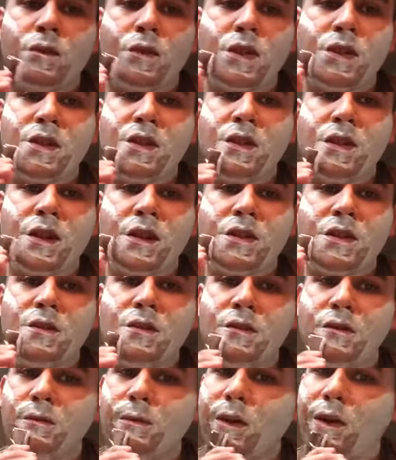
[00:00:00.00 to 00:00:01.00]
So it takes
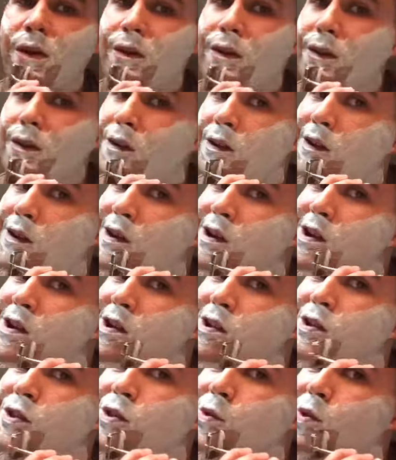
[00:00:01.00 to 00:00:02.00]
you about
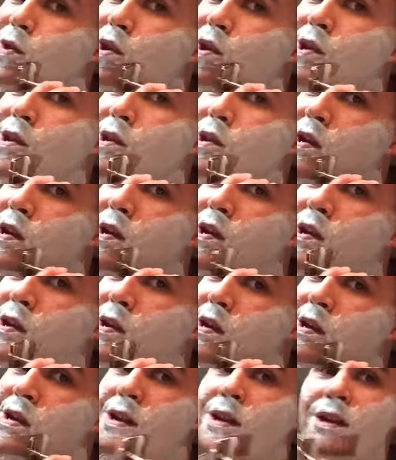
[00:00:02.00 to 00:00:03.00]
3
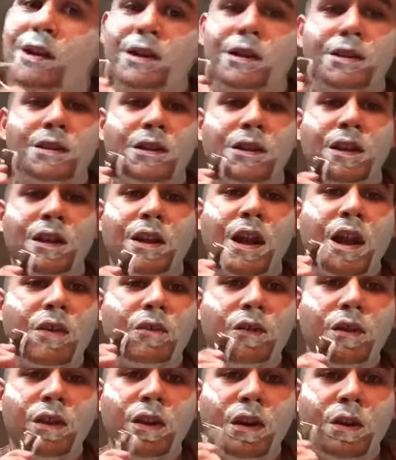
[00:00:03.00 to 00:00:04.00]
to get
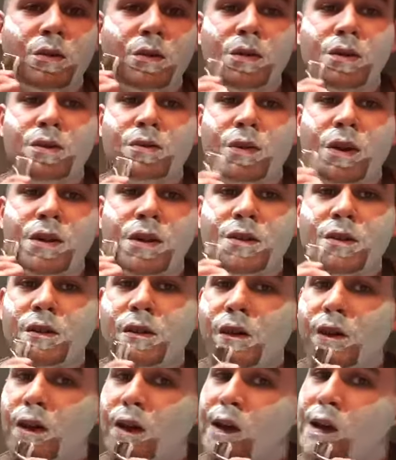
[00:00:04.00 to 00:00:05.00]
everything with this razor,
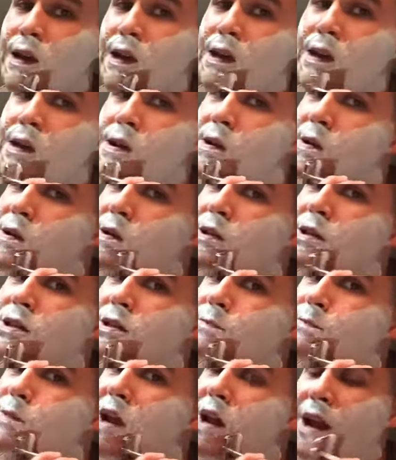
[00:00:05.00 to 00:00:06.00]
which
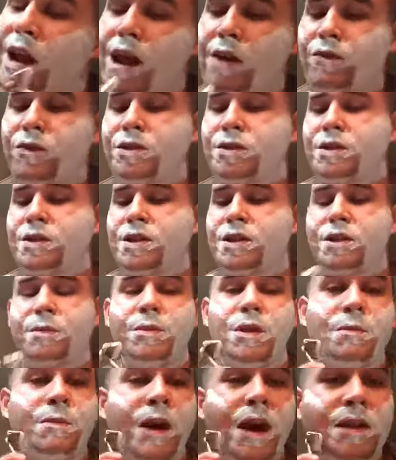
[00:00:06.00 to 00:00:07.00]
is about average because that's how
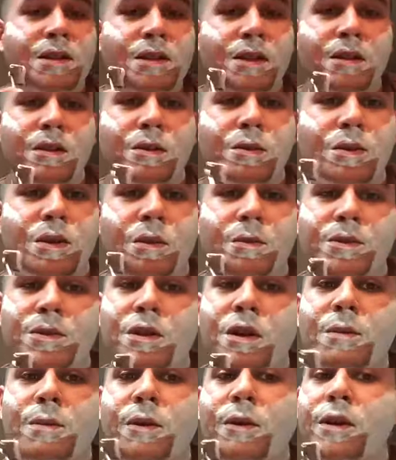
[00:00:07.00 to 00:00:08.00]
many passes I do with almost
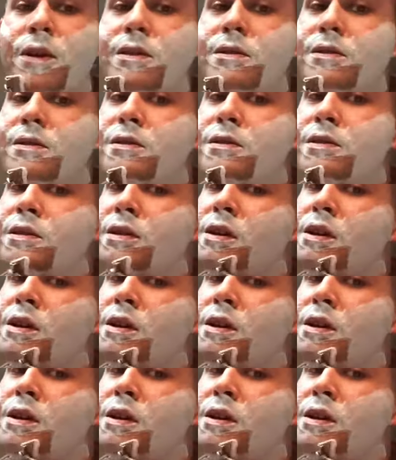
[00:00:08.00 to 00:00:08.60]
all my razors.